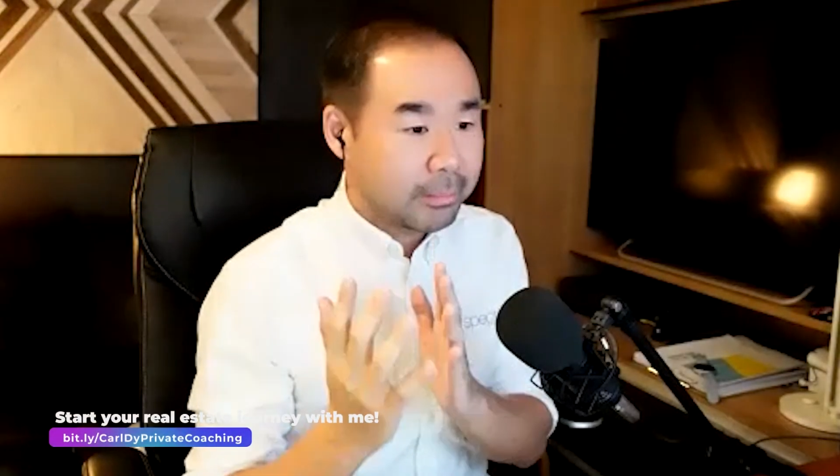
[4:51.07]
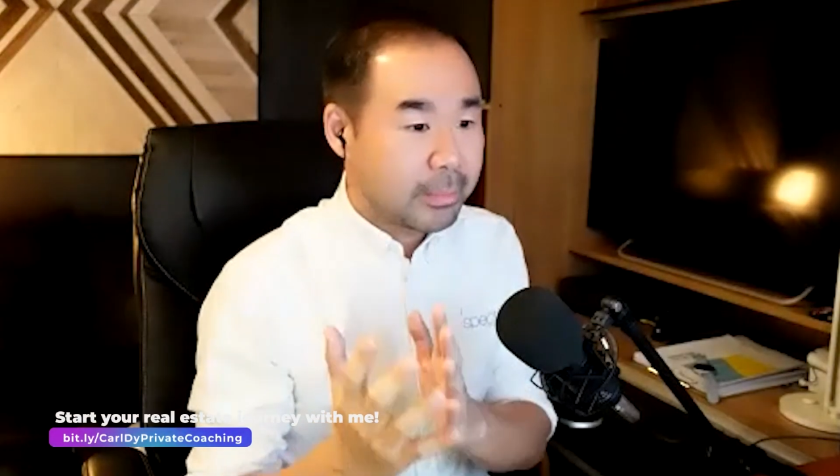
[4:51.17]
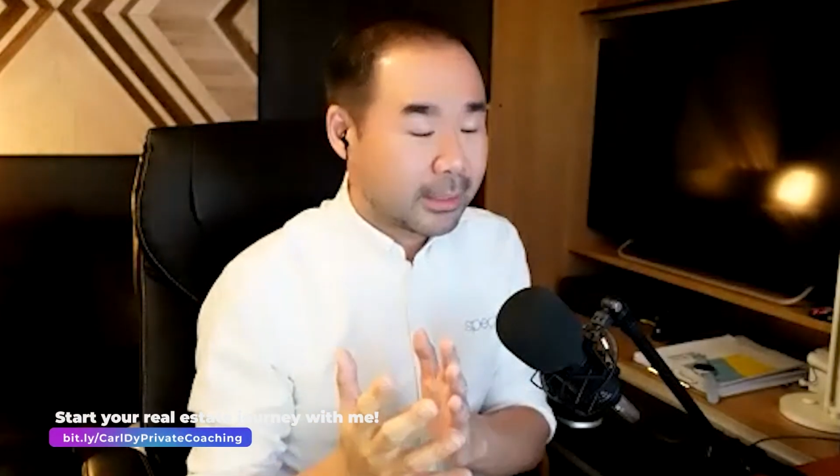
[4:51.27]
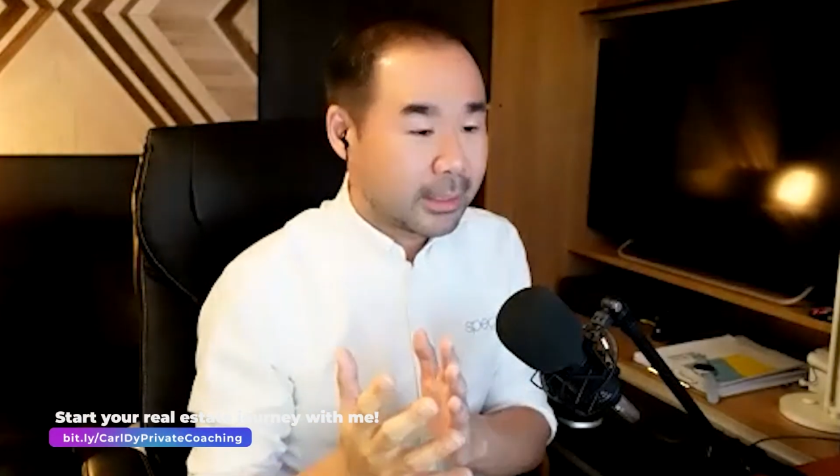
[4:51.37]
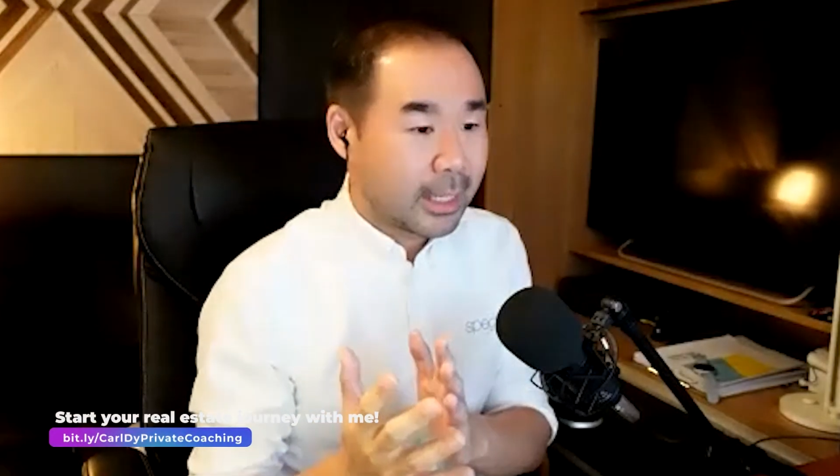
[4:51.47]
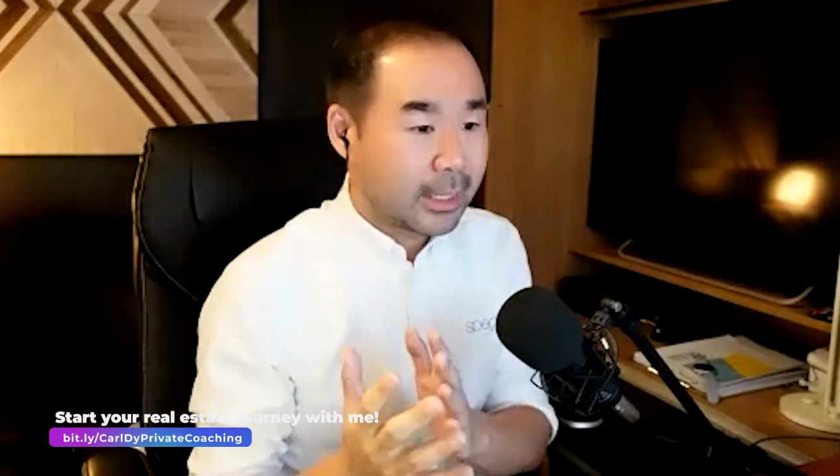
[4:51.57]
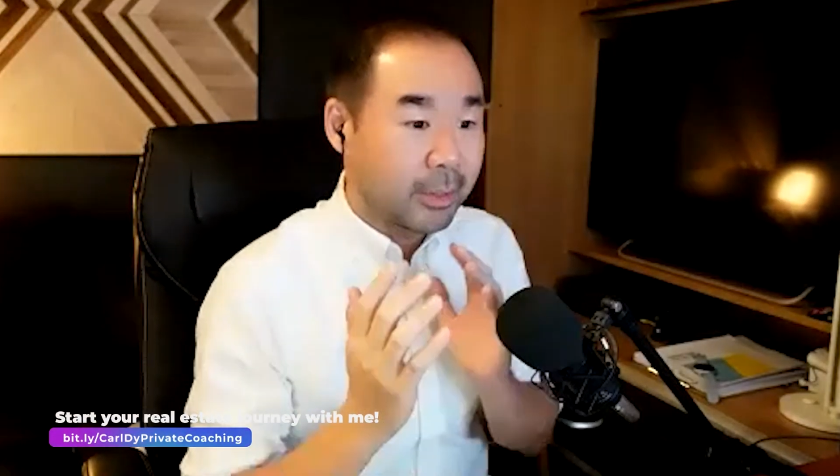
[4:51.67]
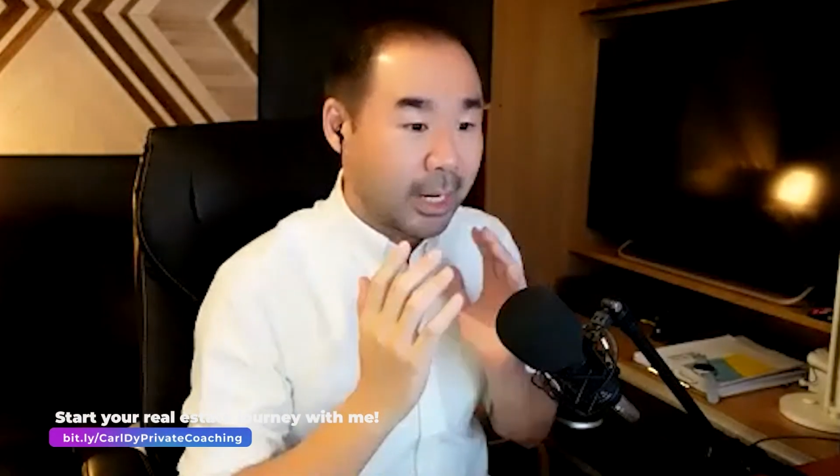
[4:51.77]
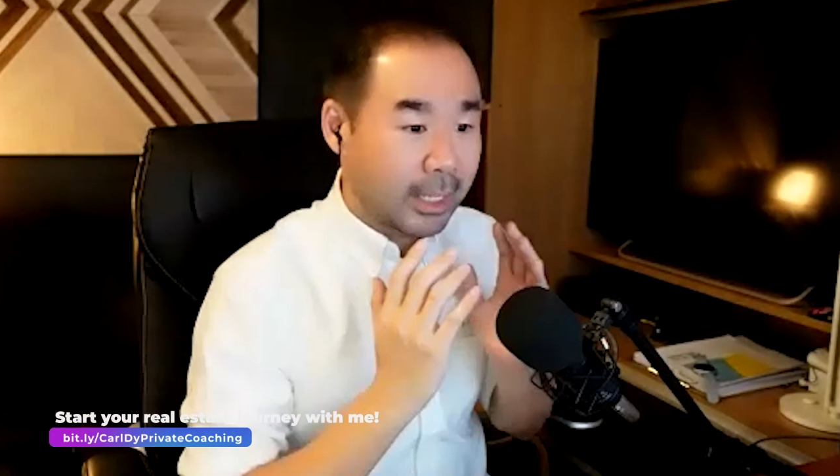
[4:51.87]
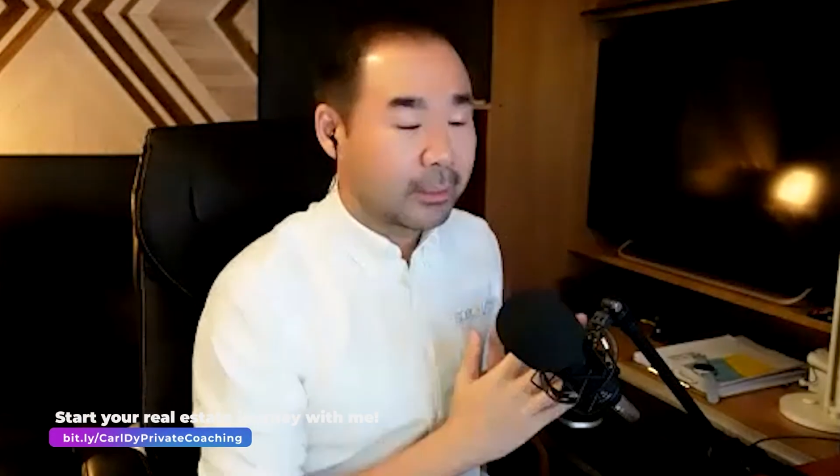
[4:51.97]
business,
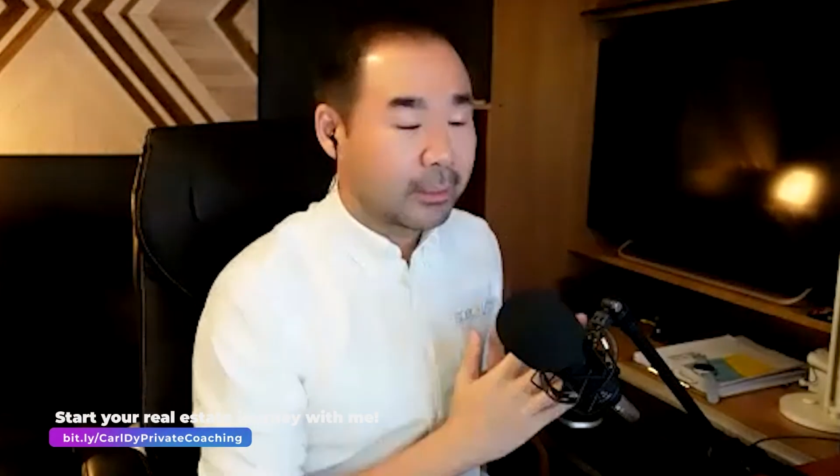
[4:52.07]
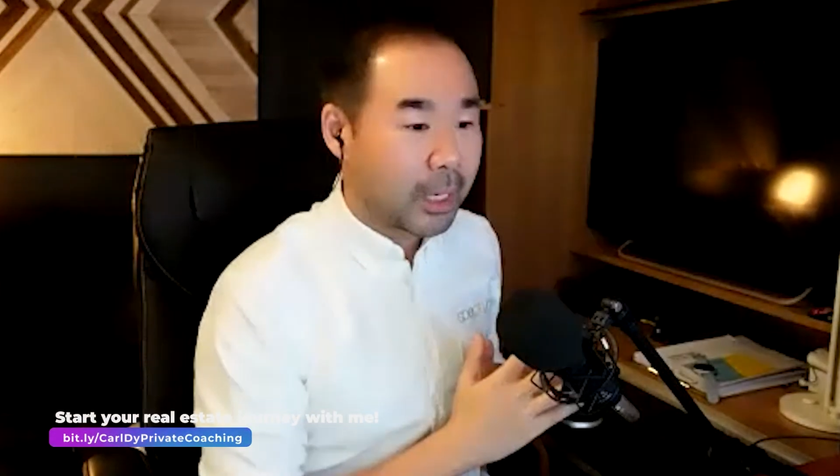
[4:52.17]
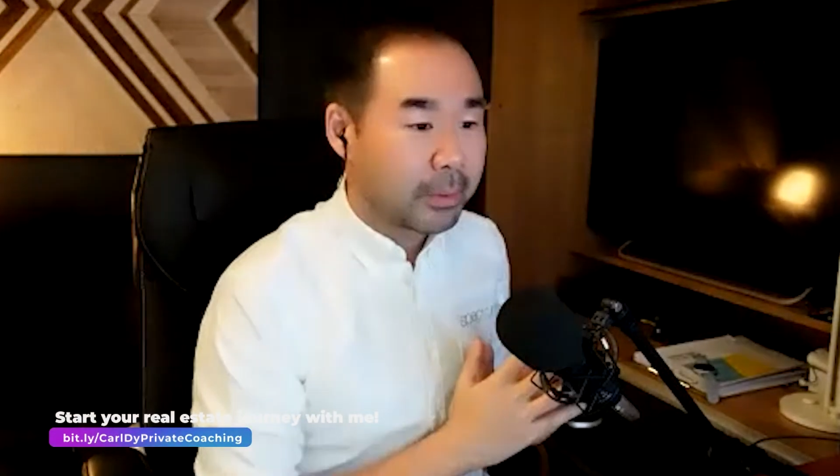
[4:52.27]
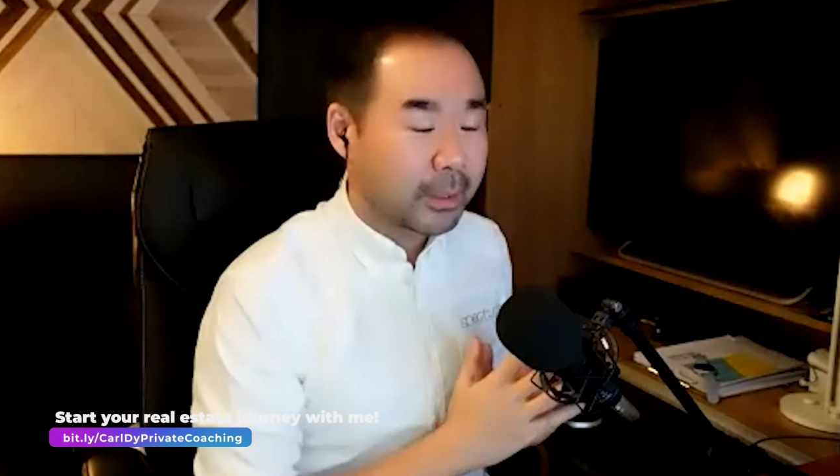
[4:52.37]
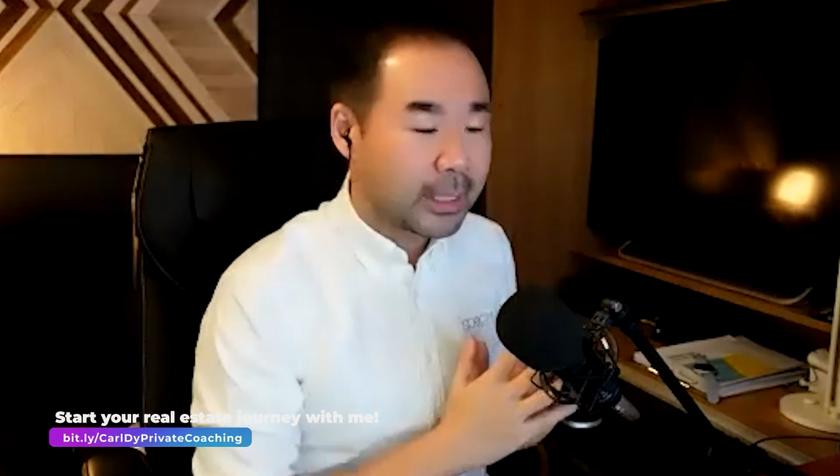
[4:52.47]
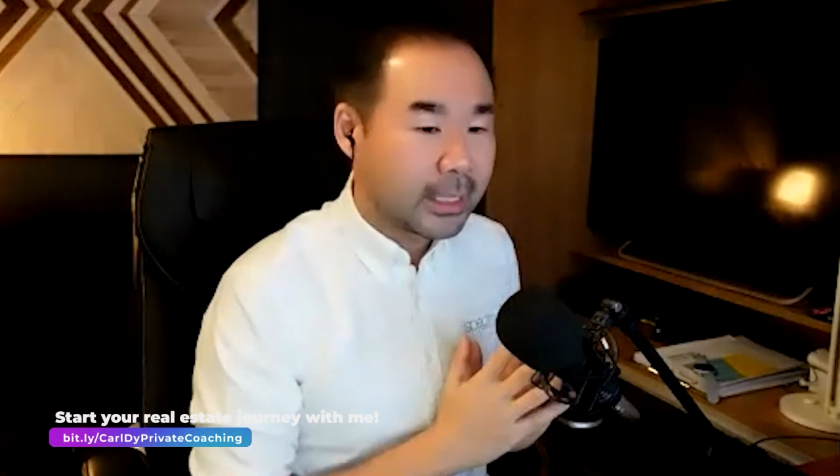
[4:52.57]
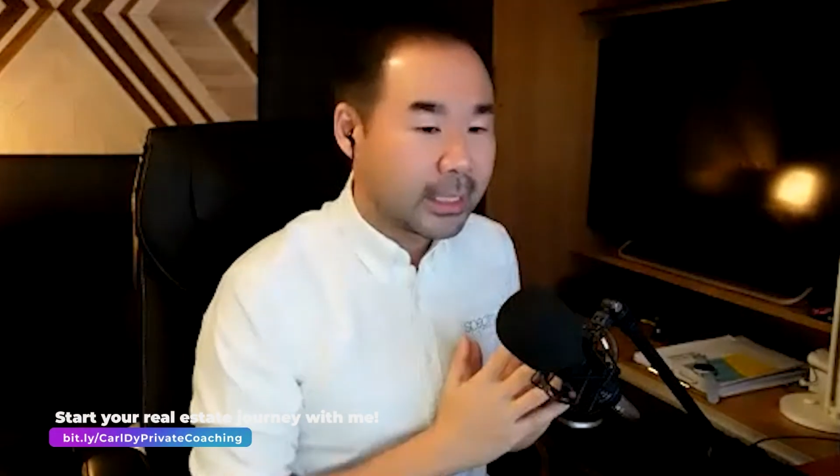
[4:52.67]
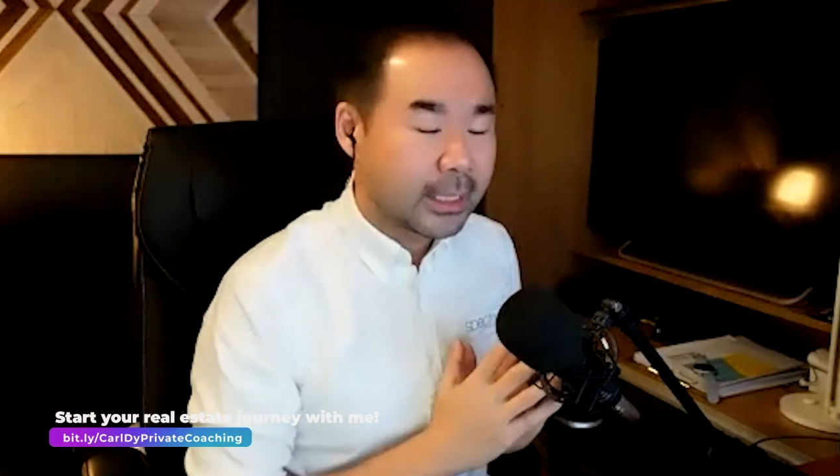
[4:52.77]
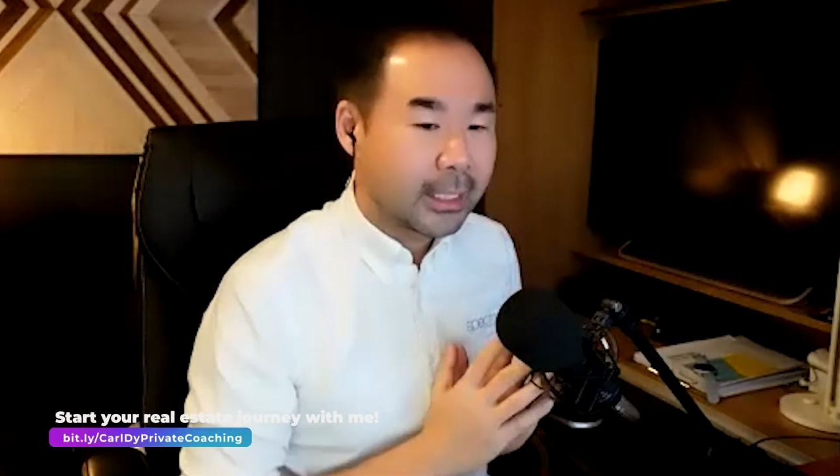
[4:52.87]
rental property,